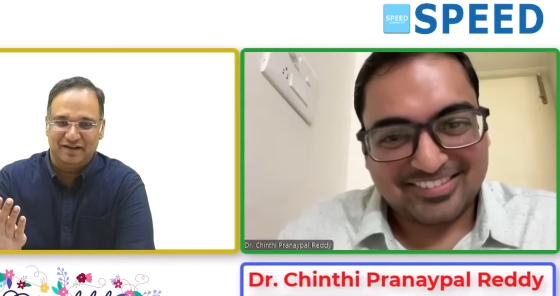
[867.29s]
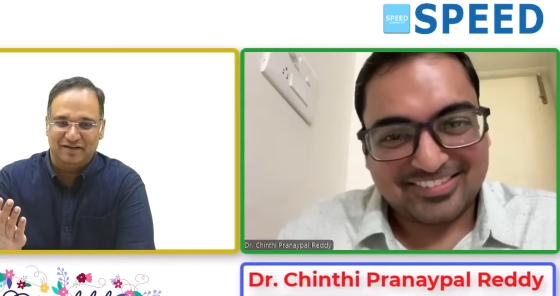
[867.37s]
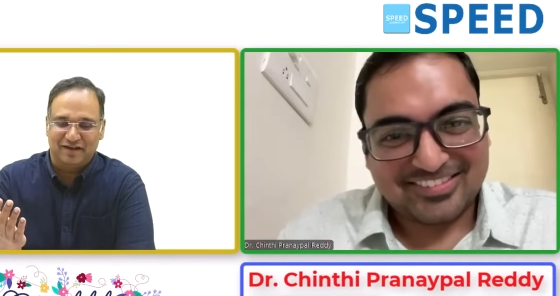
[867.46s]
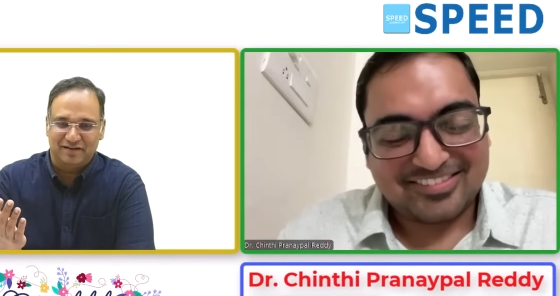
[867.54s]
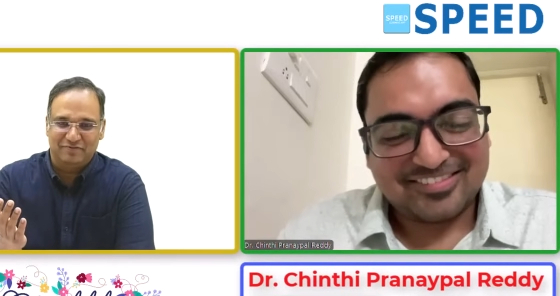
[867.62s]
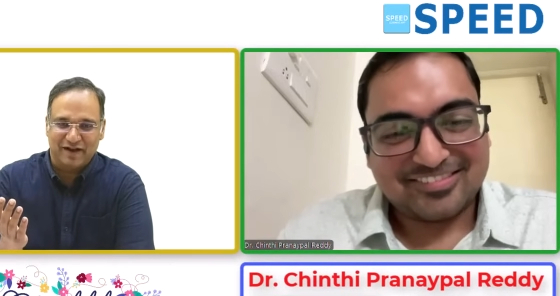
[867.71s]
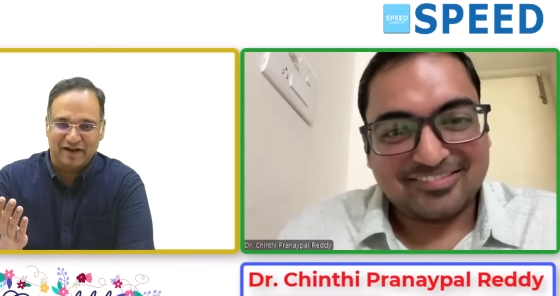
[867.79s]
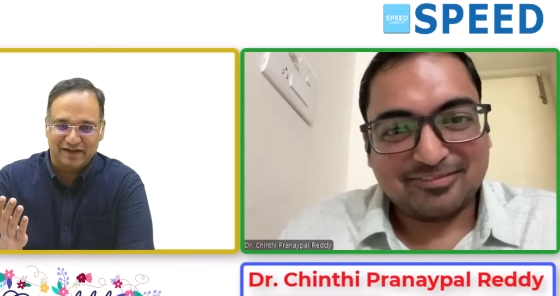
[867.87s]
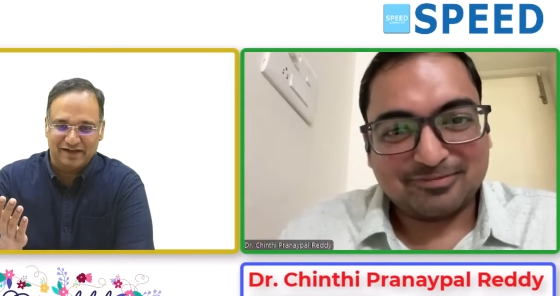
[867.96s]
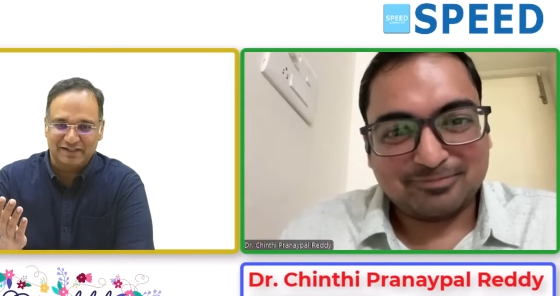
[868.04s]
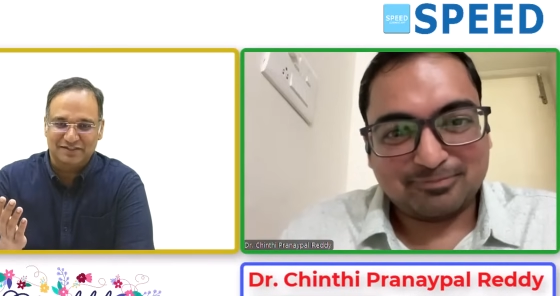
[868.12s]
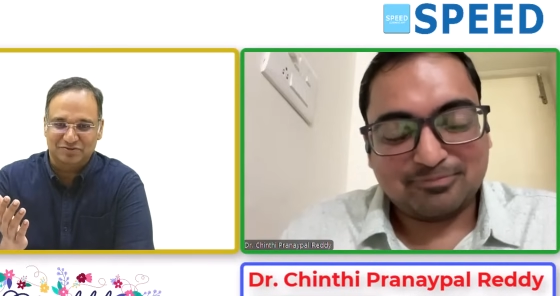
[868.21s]
Speaker 1: other
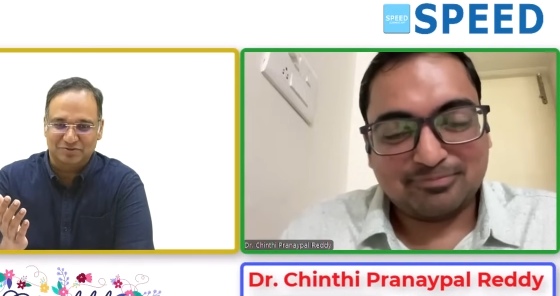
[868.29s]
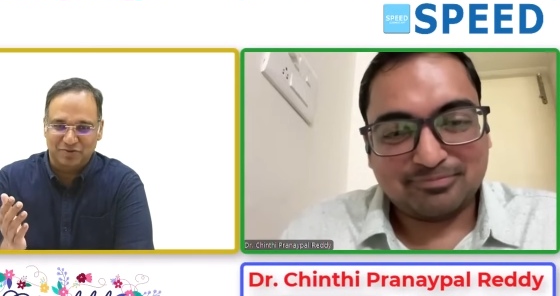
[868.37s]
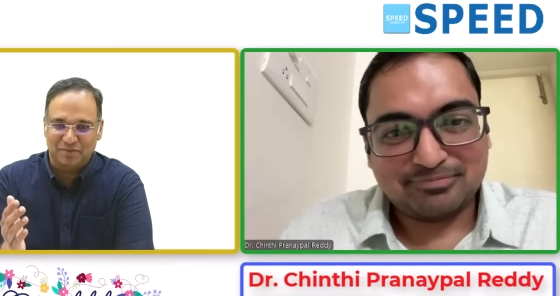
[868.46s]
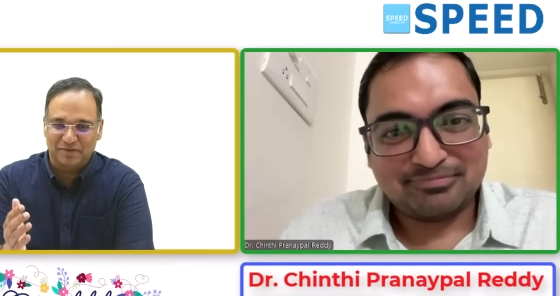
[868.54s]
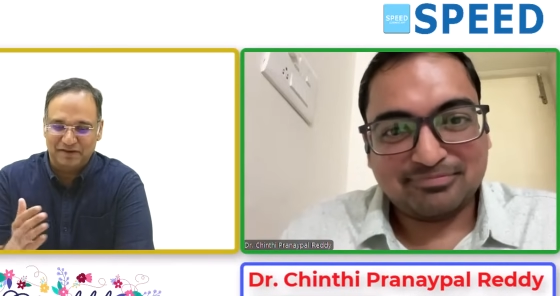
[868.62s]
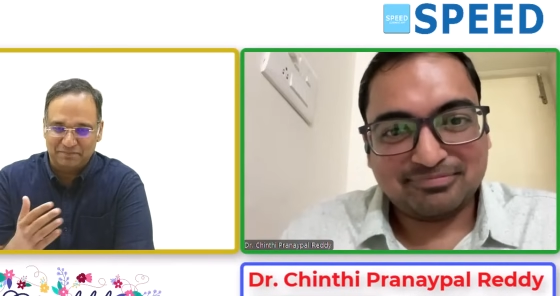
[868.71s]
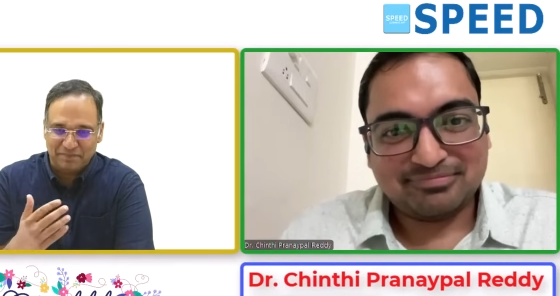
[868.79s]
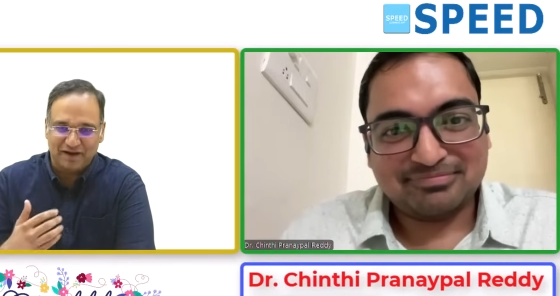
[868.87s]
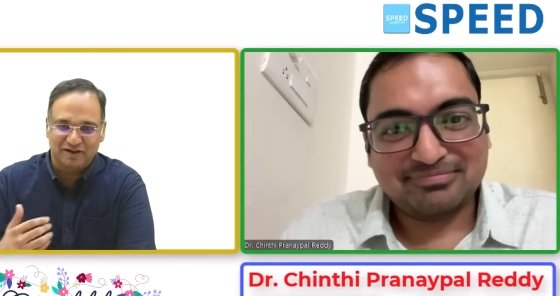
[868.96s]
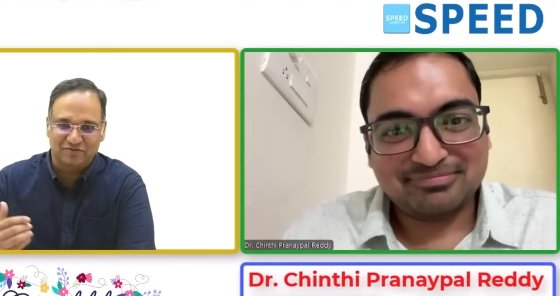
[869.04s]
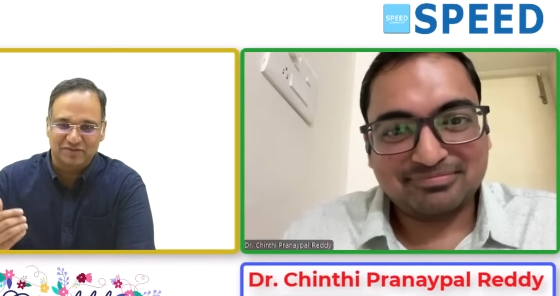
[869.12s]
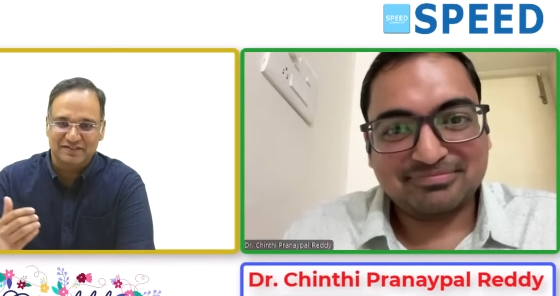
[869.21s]
faculties who have been
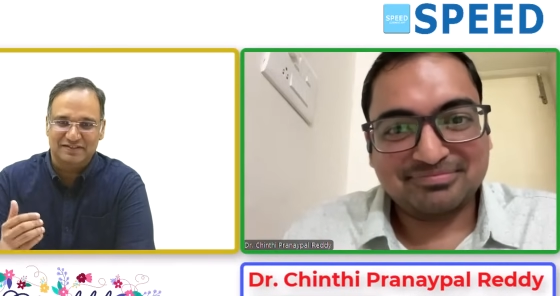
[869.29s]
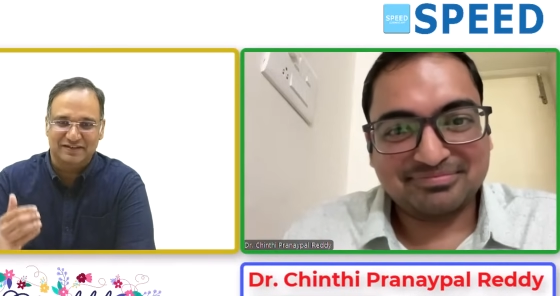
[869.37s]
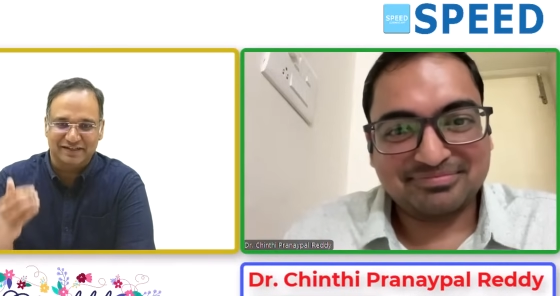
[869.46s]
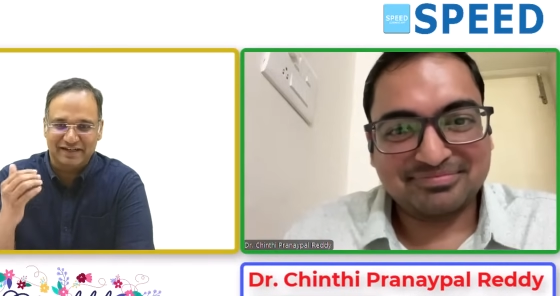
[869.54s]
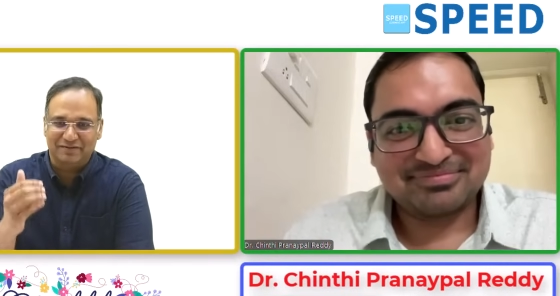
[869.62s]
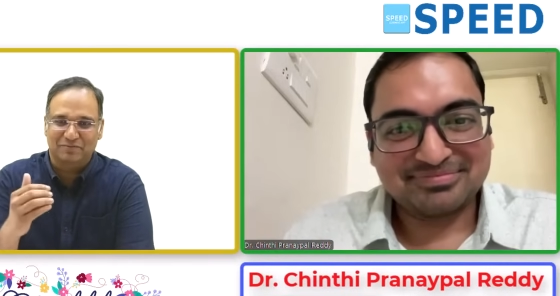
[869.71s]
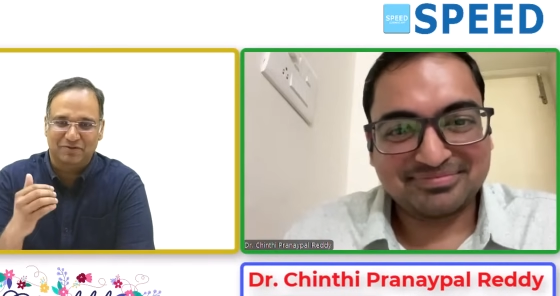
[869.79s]
part of this and the team